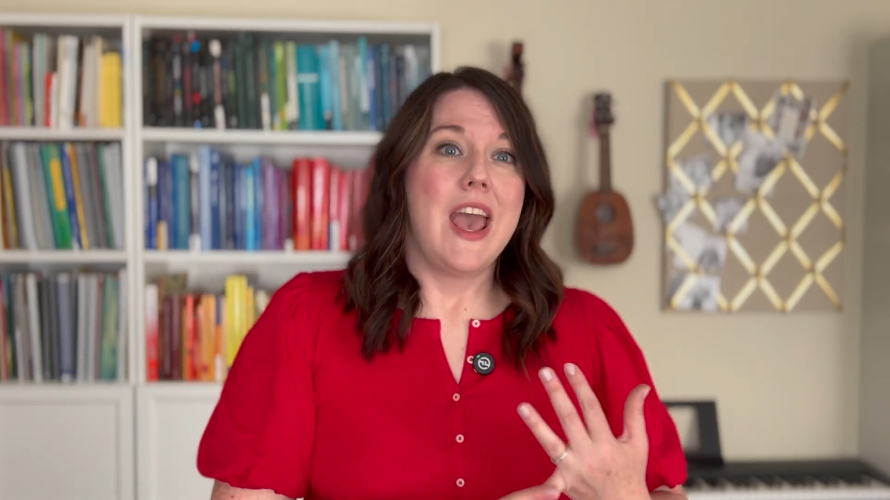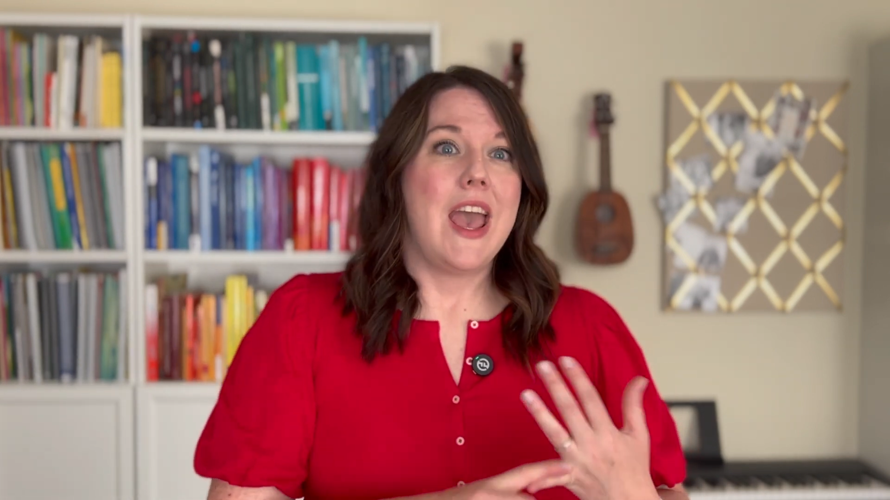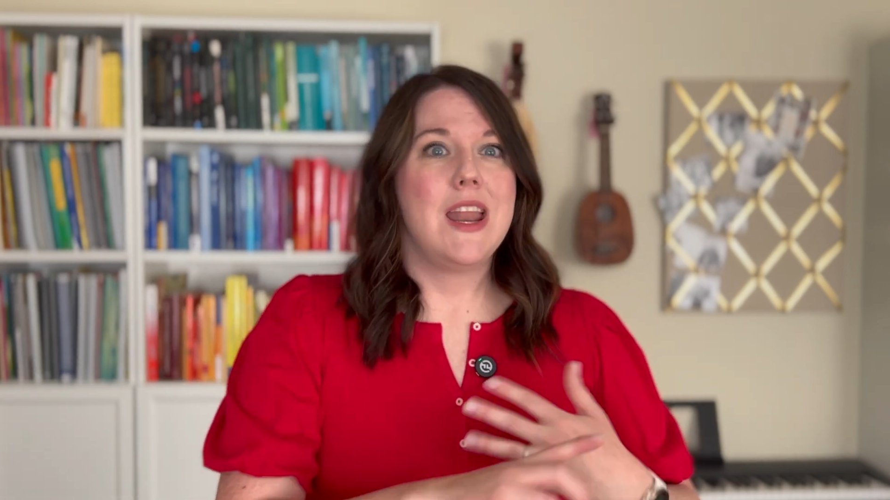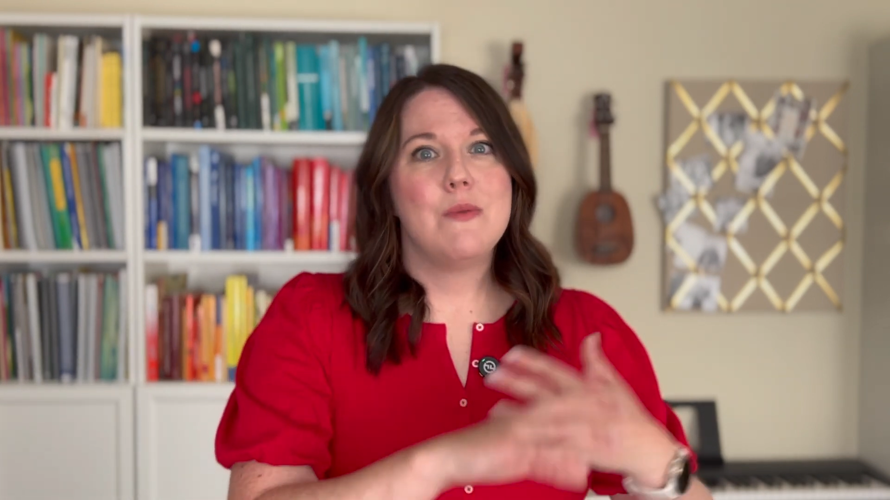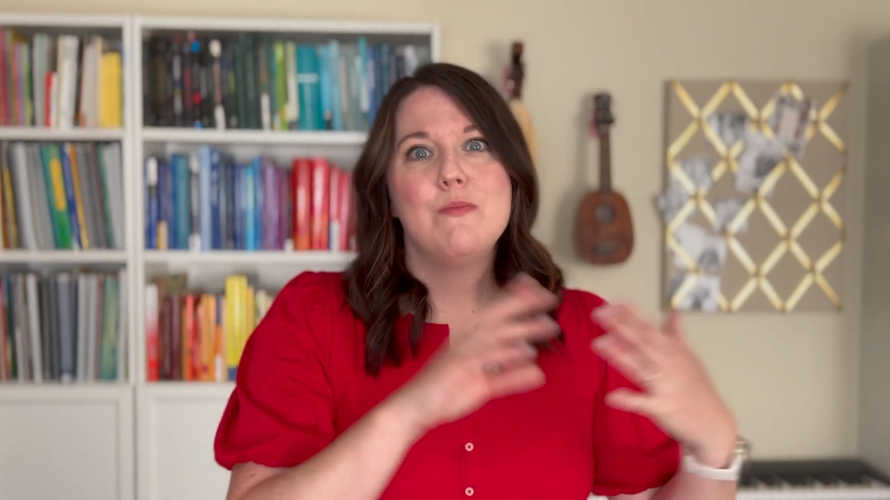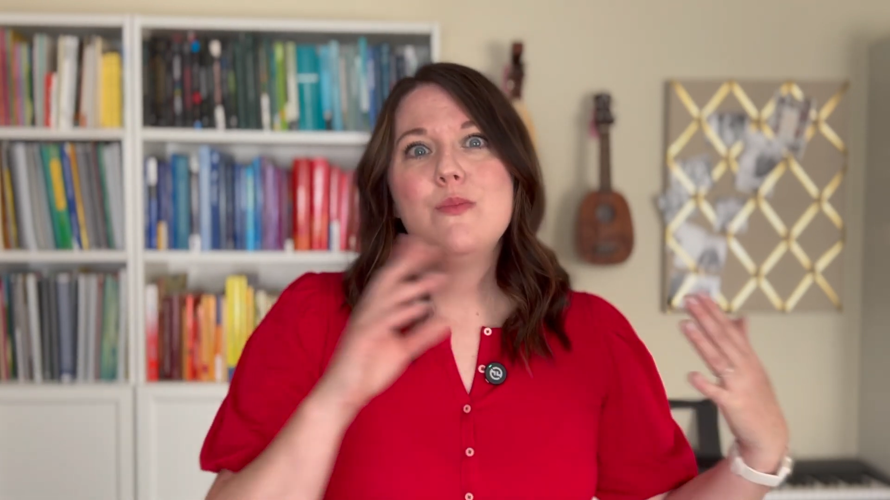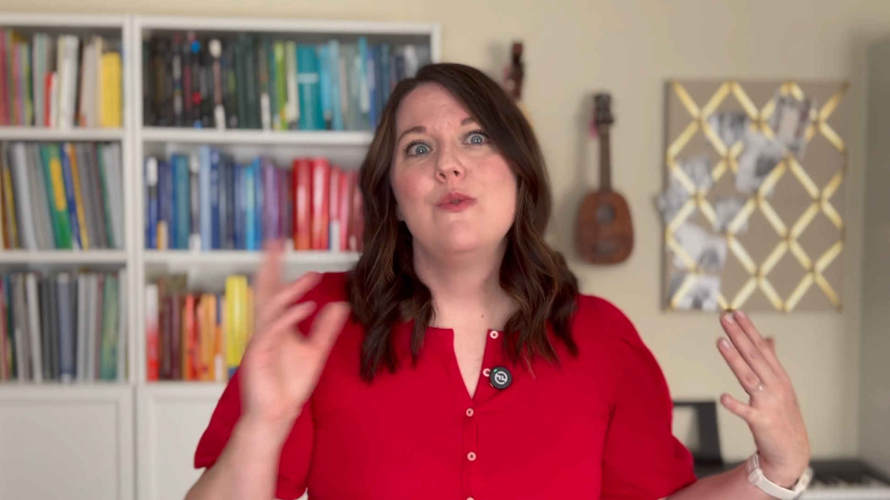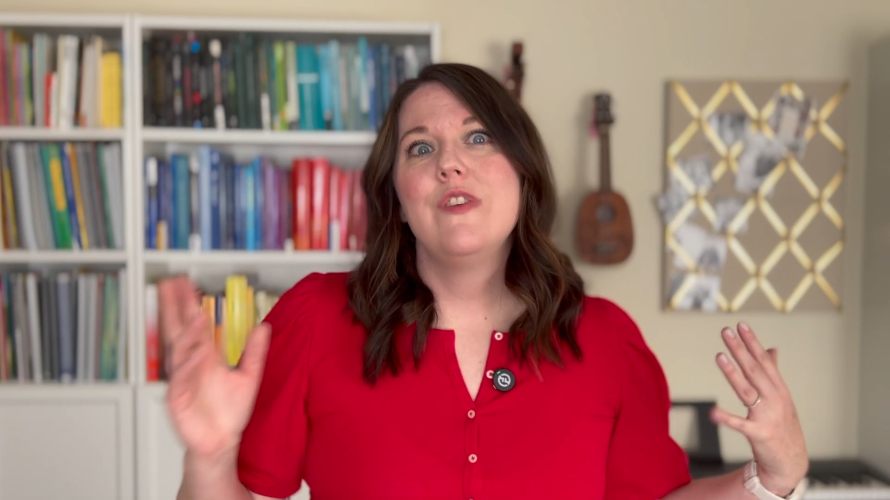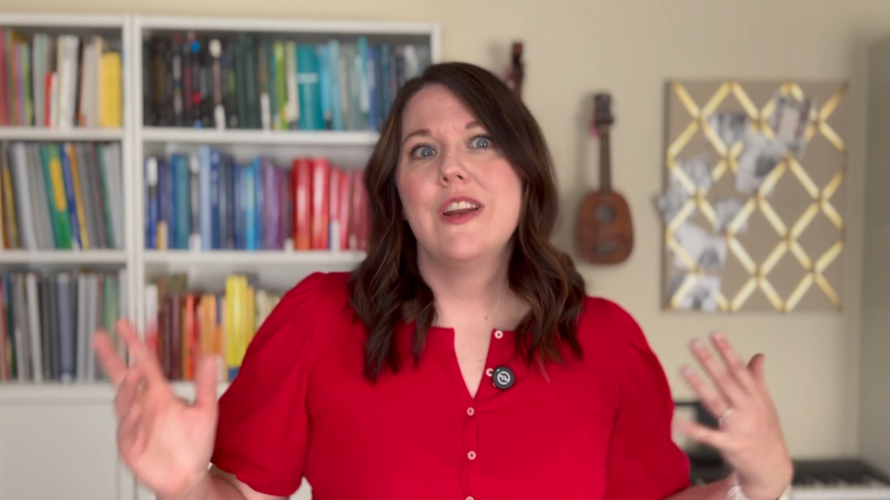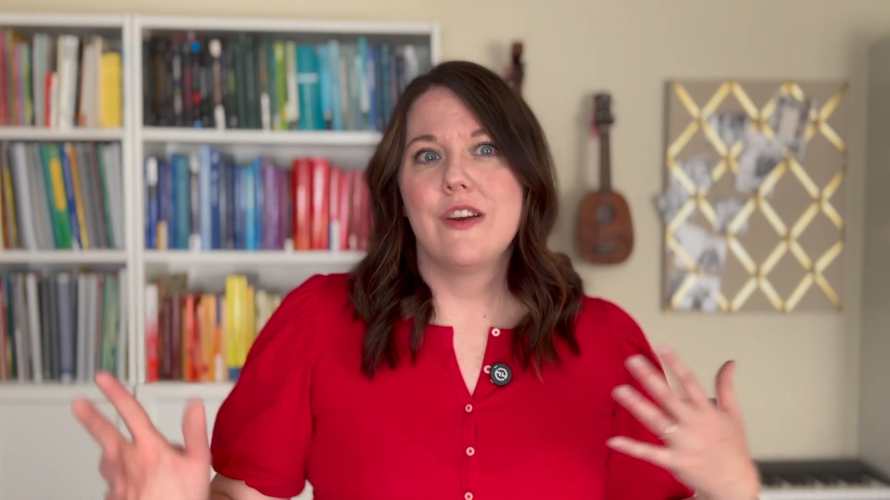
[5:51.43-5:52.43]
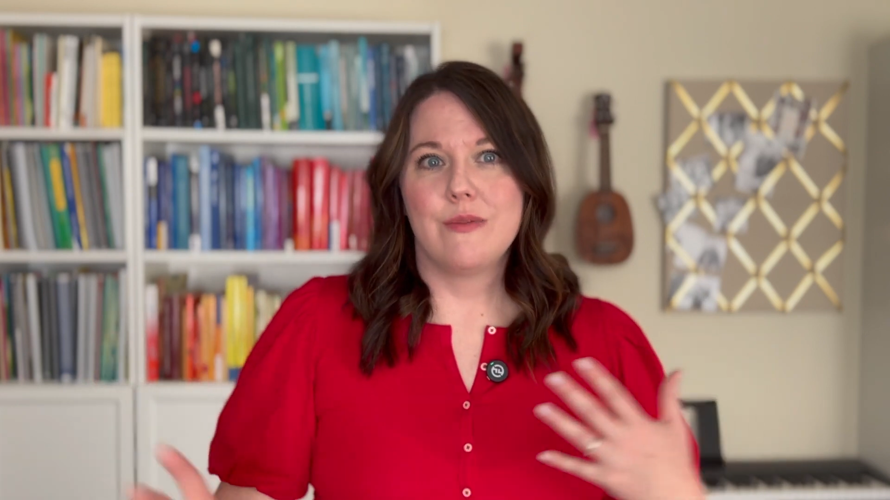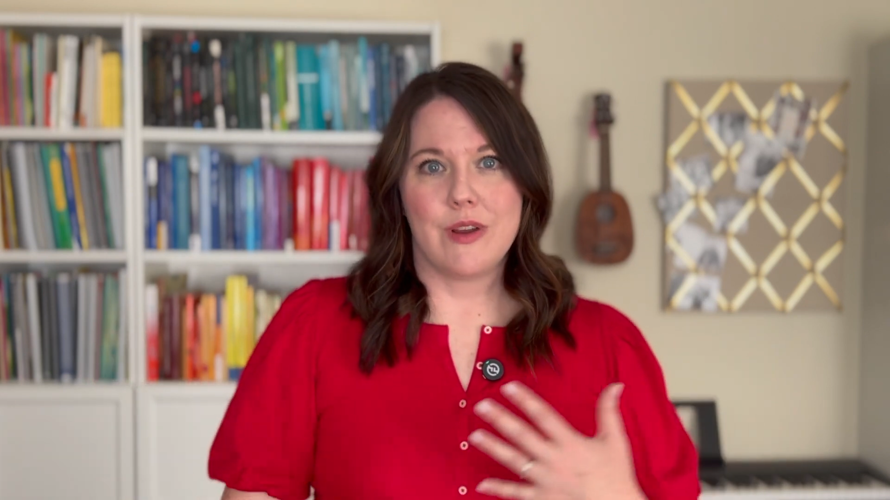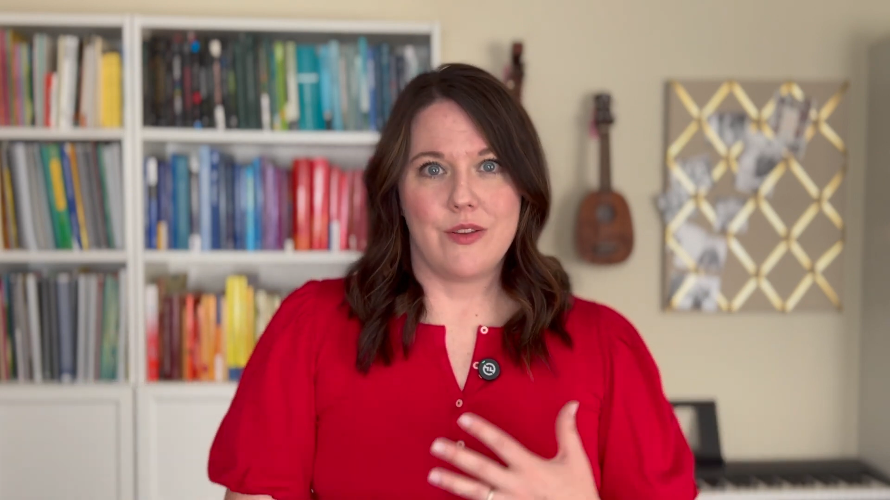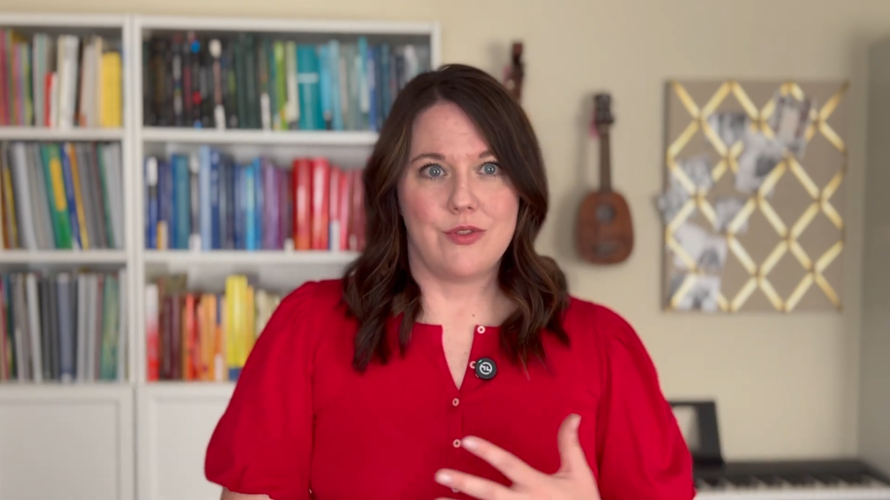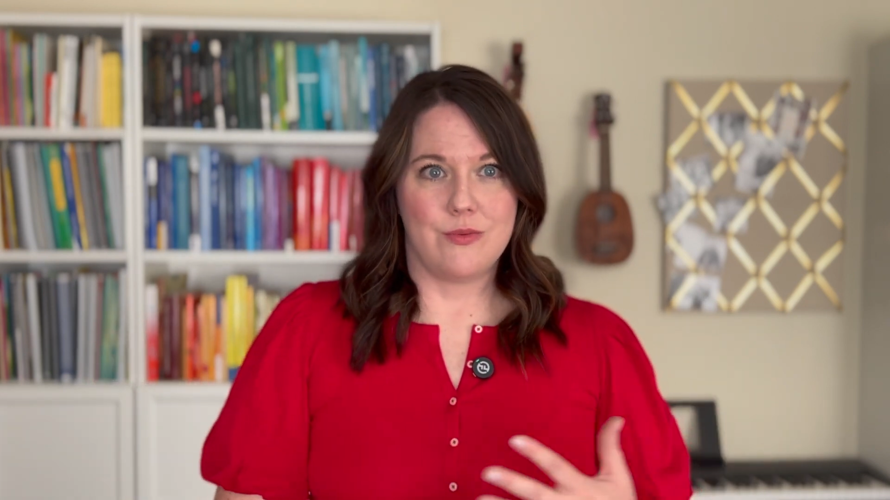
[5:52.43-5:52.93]
and moving
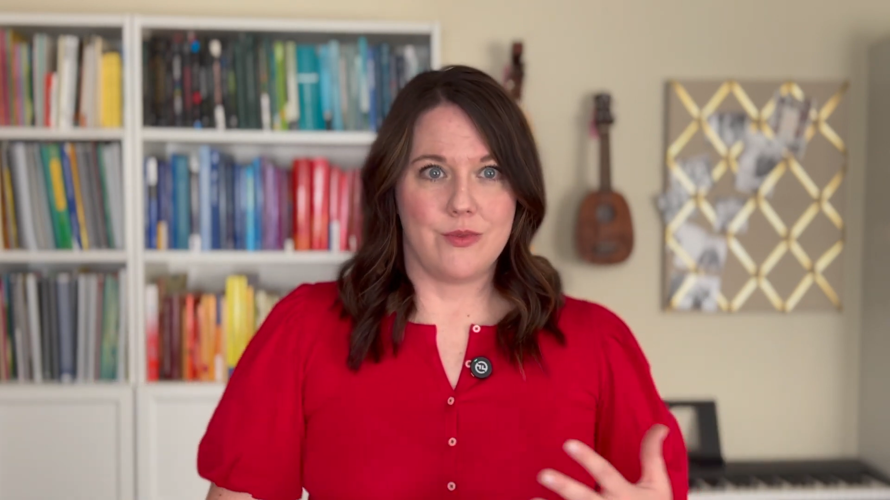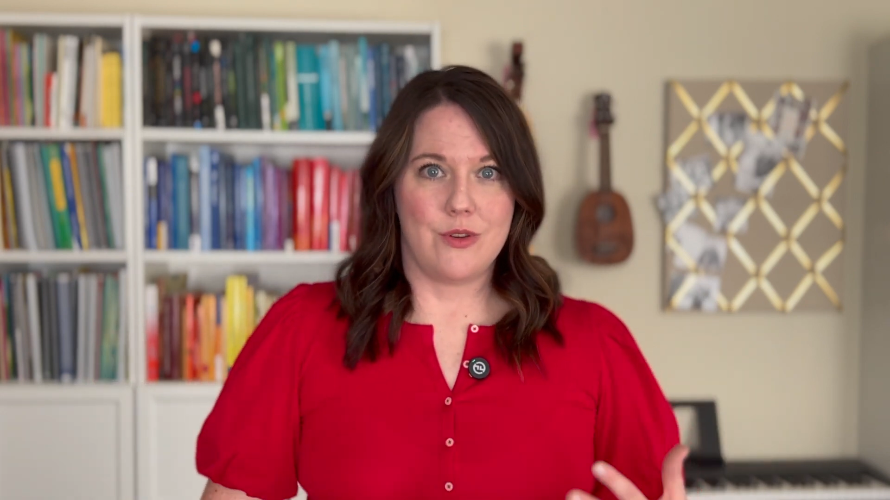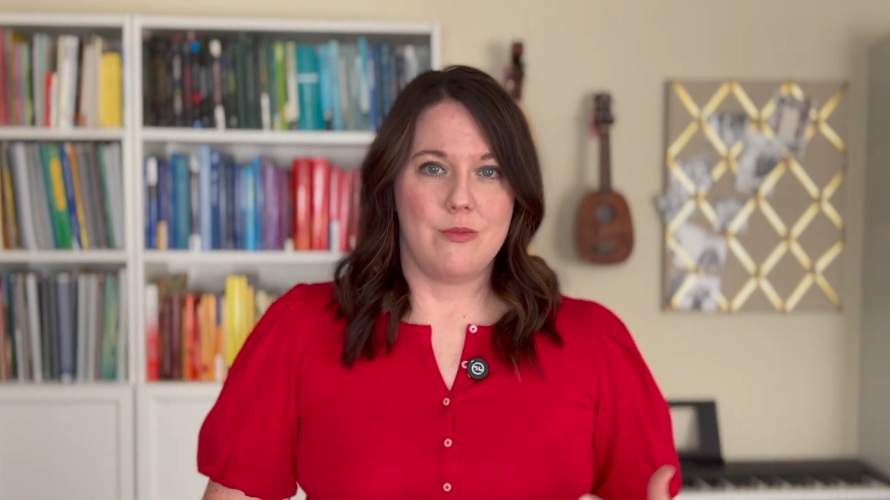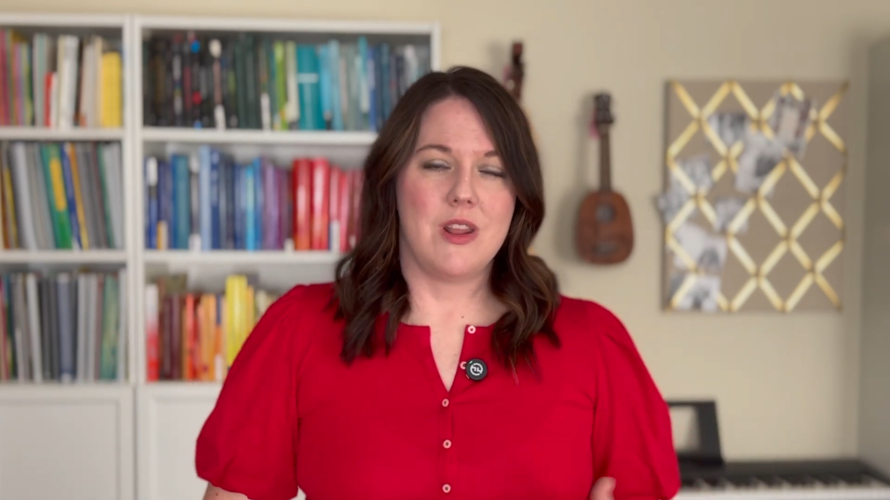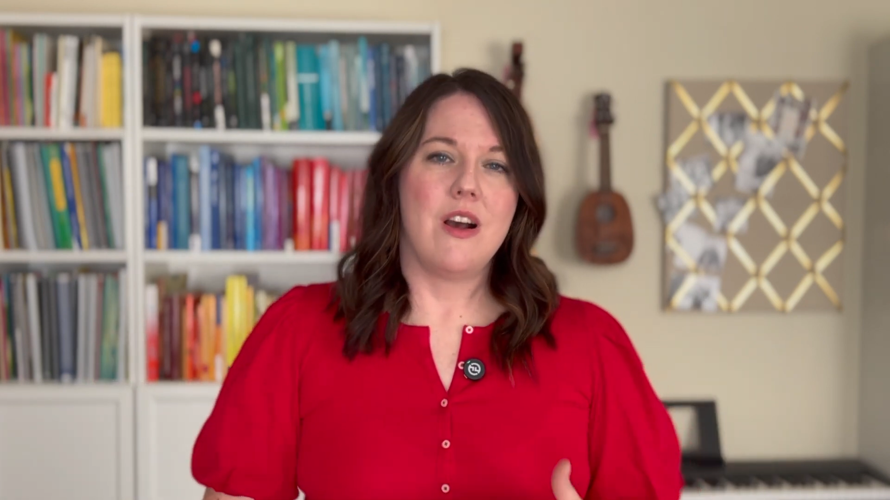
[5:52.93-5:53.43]
around the room and